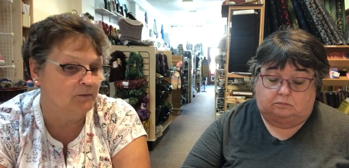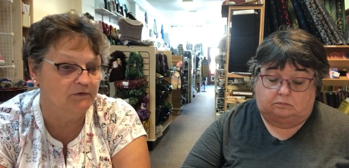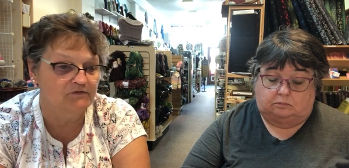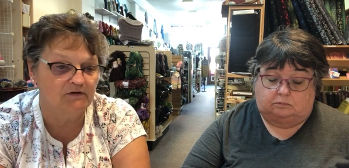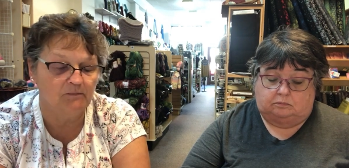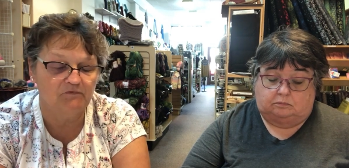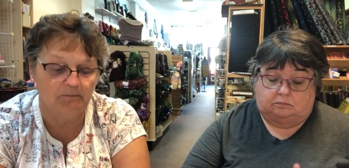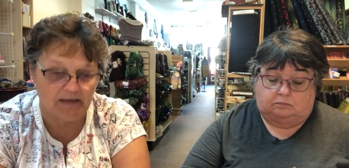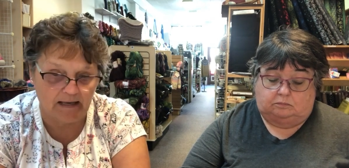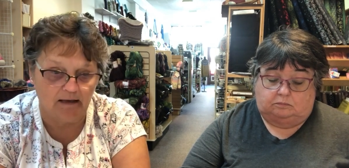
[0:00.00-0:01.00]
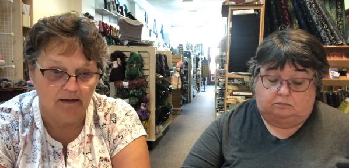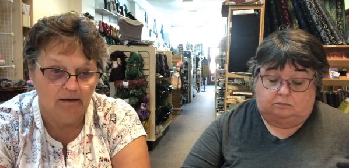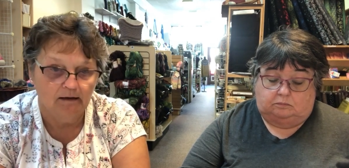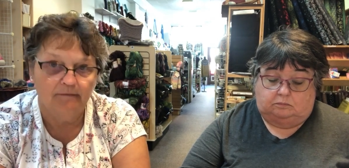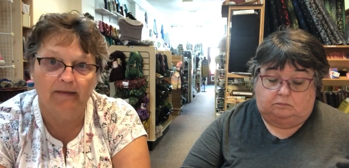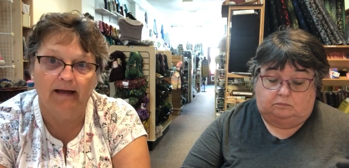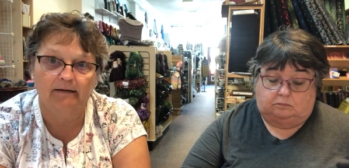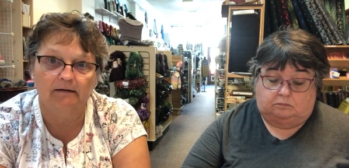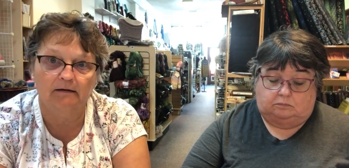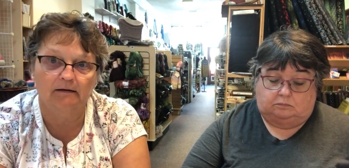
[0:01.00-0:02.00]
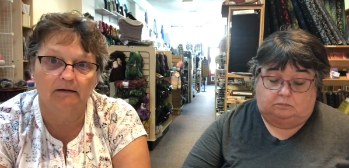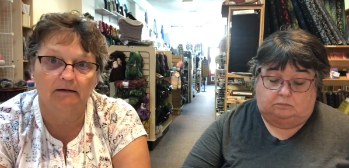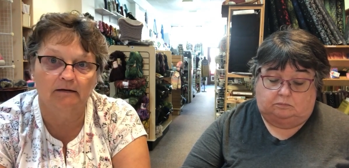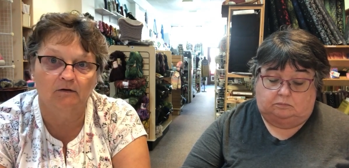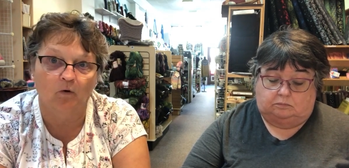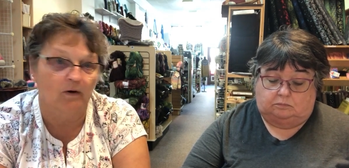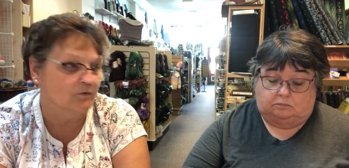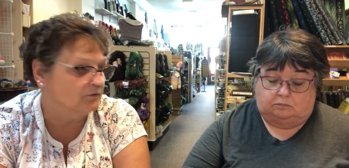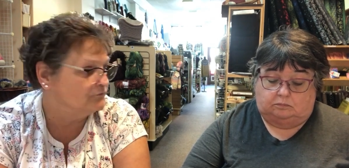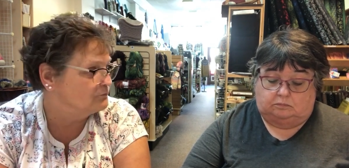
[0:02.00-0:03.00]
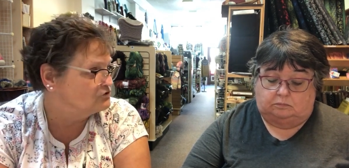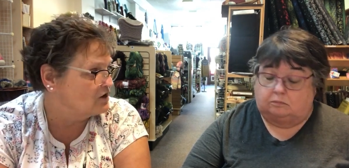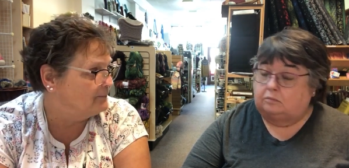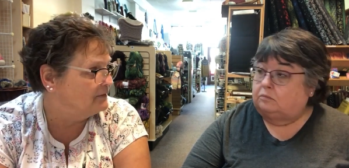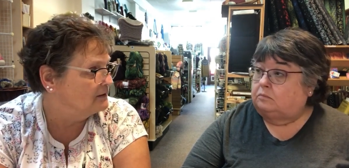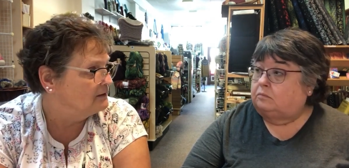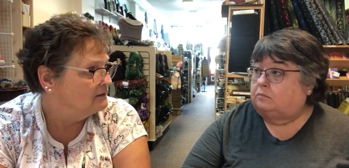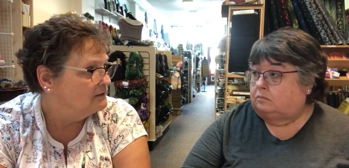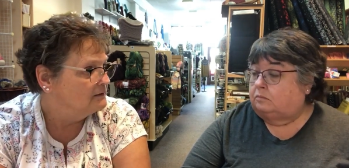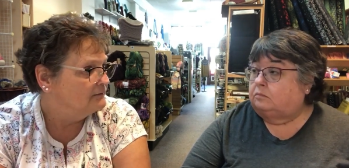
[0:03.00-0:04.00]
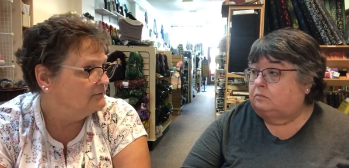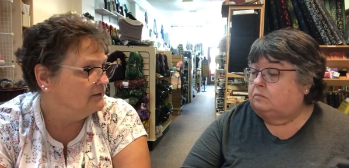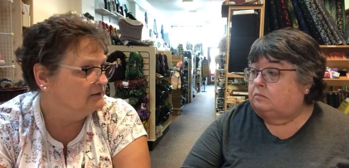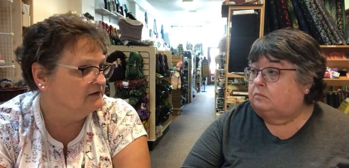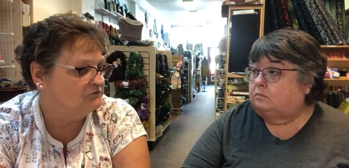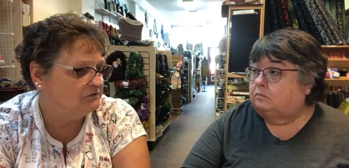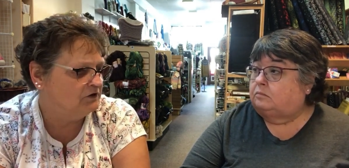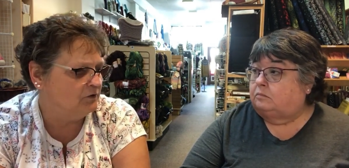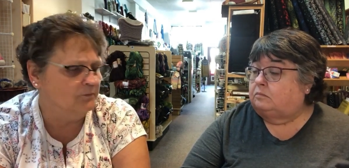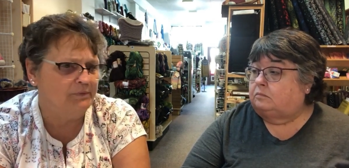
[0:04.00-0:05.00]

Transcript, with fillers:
Speaker 1: it would seem to me that going grocery shopping, at least, you know,